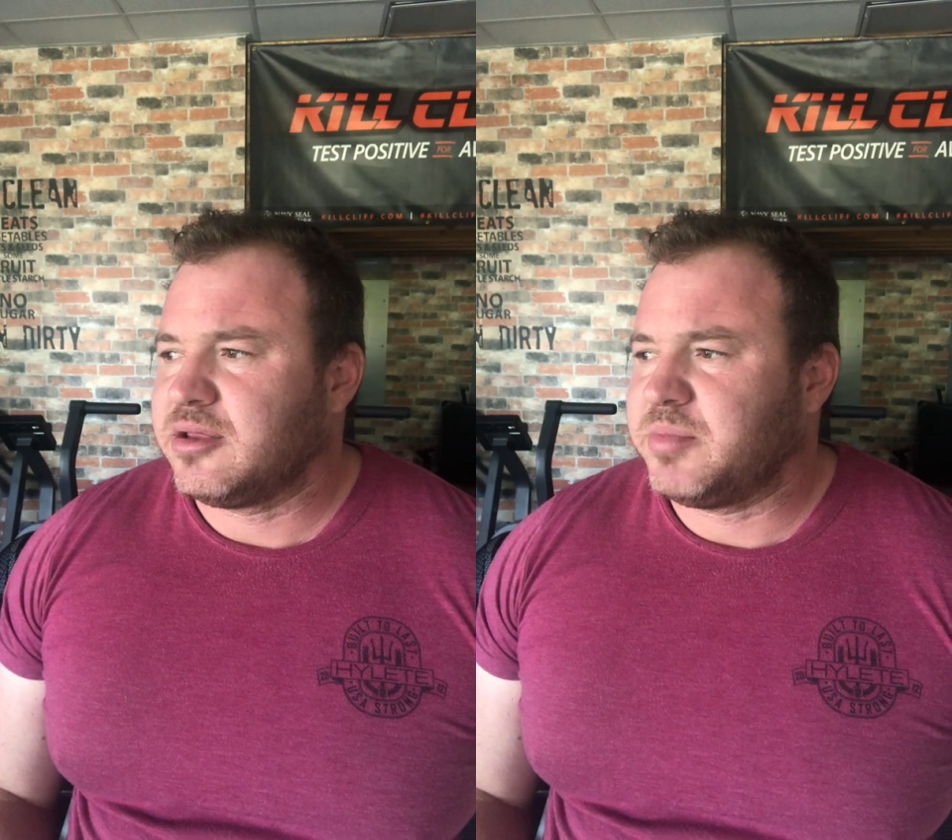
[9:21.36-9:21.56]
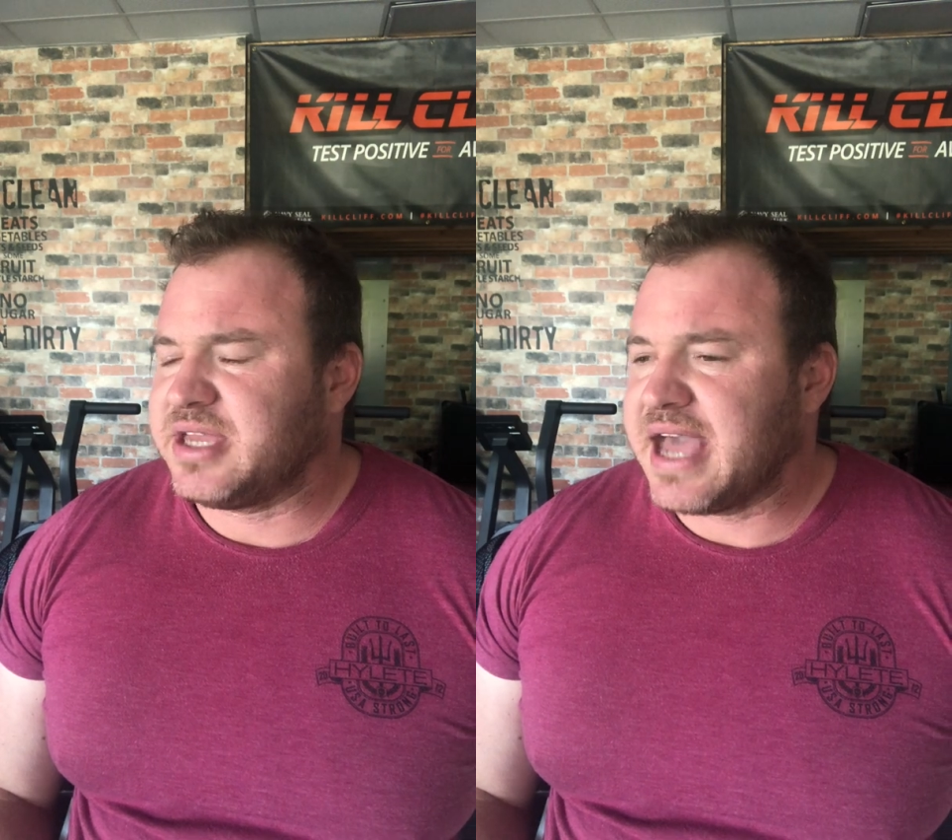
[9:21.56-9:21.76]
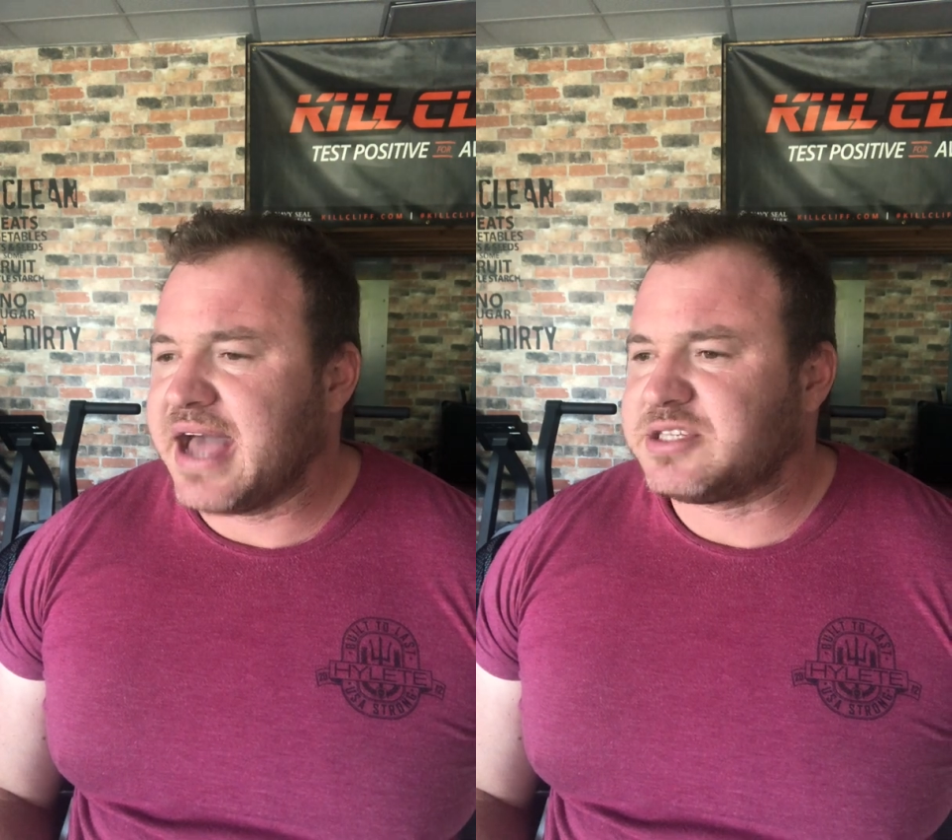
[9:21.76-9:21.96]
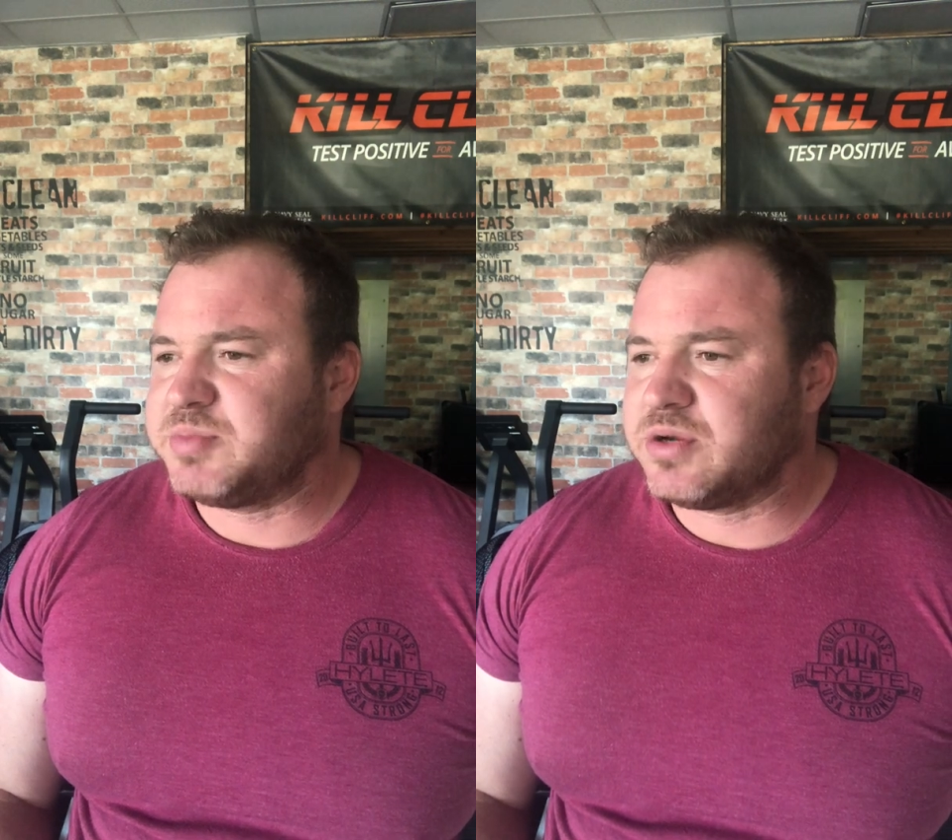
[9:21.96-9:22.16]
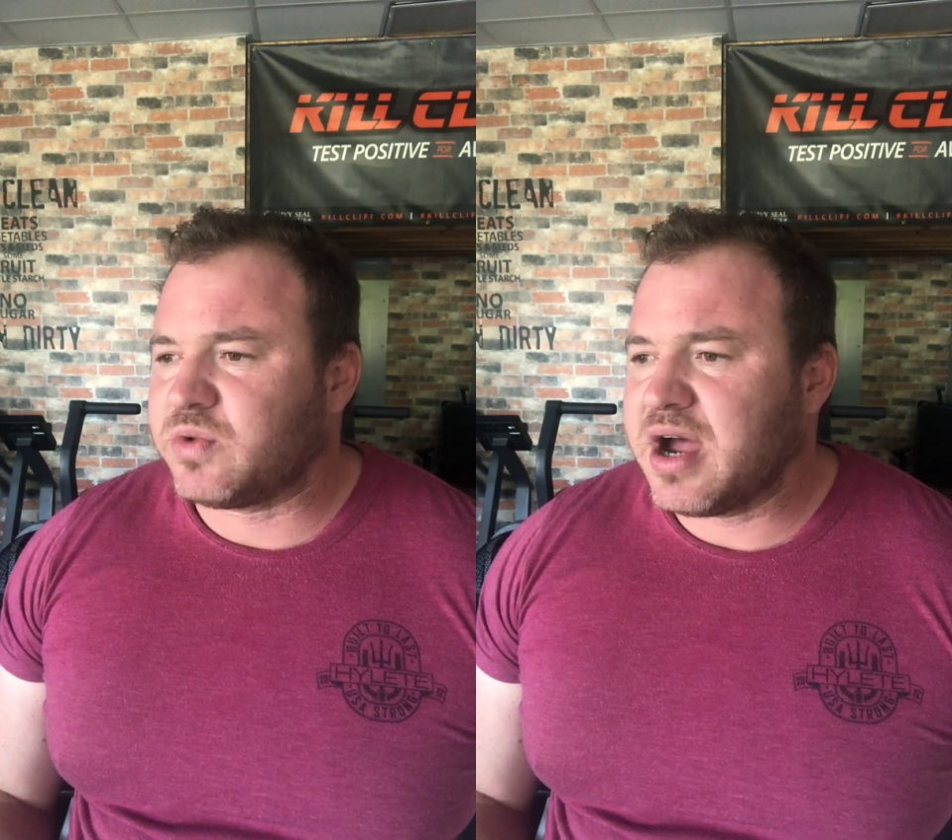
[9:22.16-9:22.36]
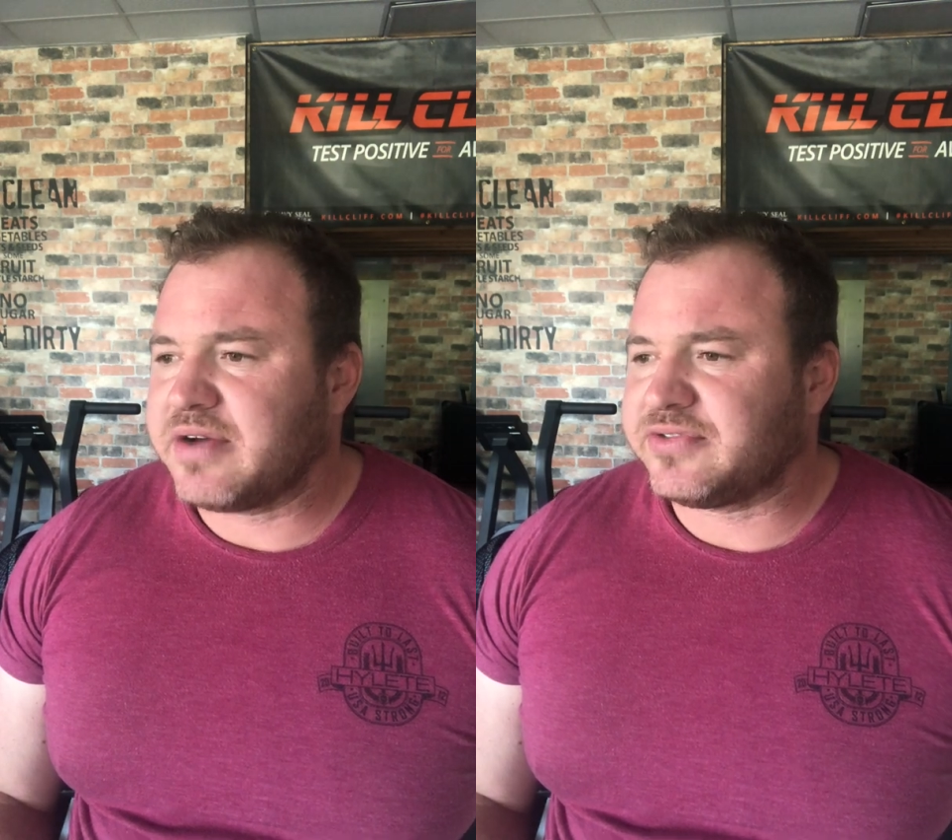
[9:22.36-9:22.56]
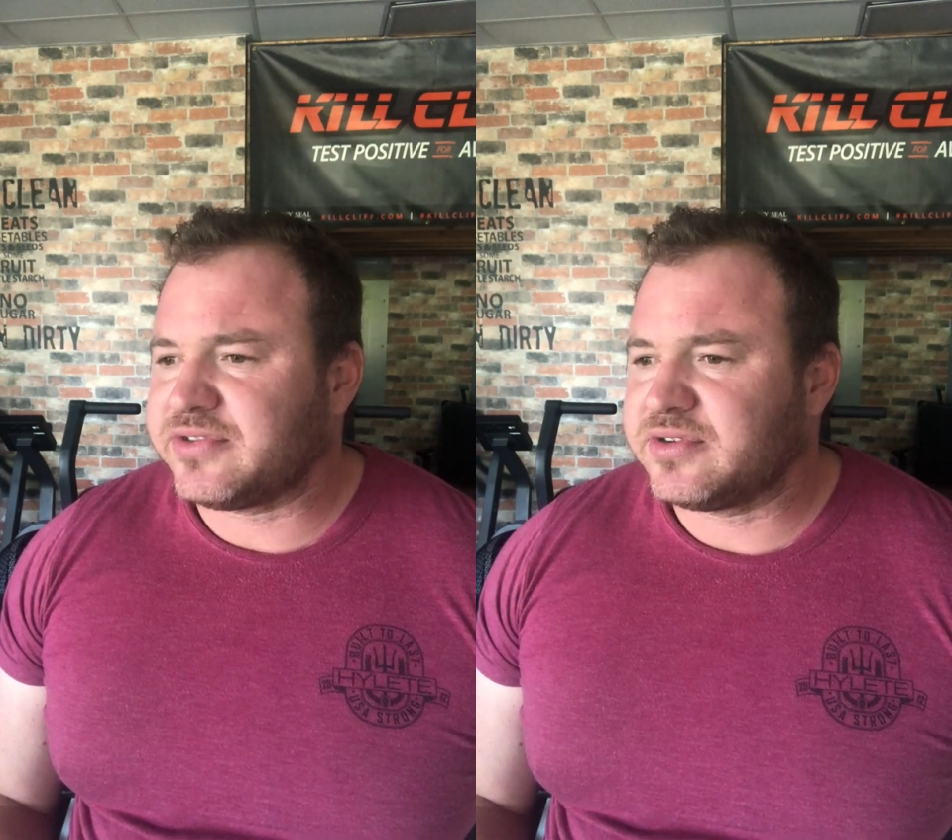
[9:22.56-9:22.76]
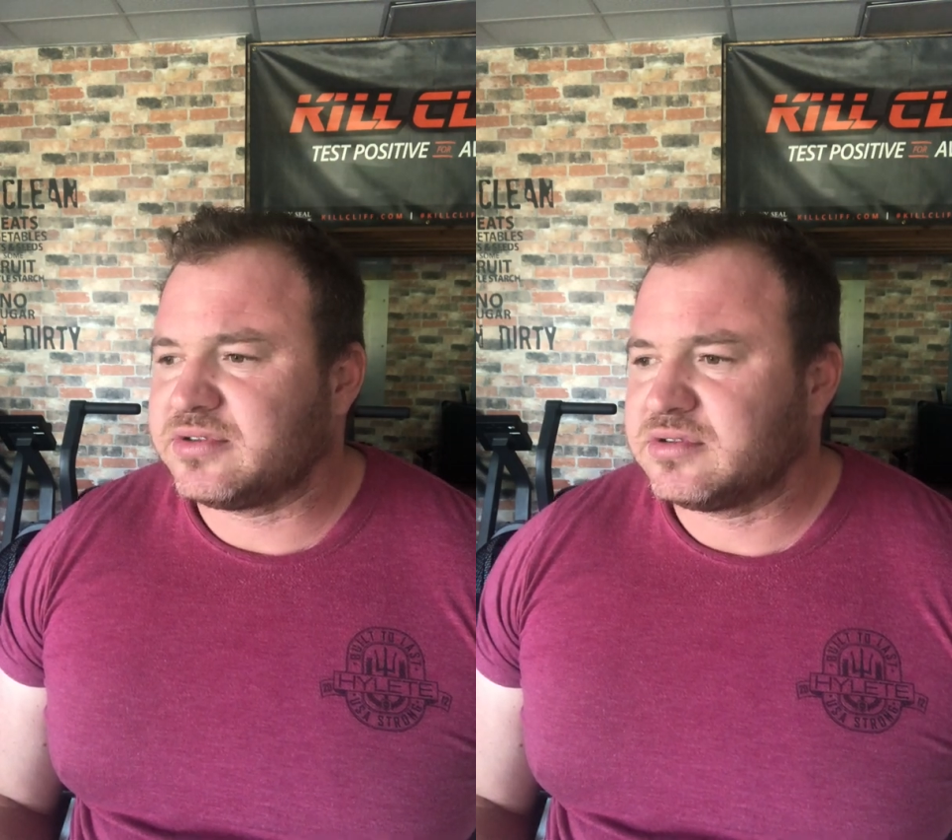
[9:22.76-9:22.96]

yeah, it's been rough.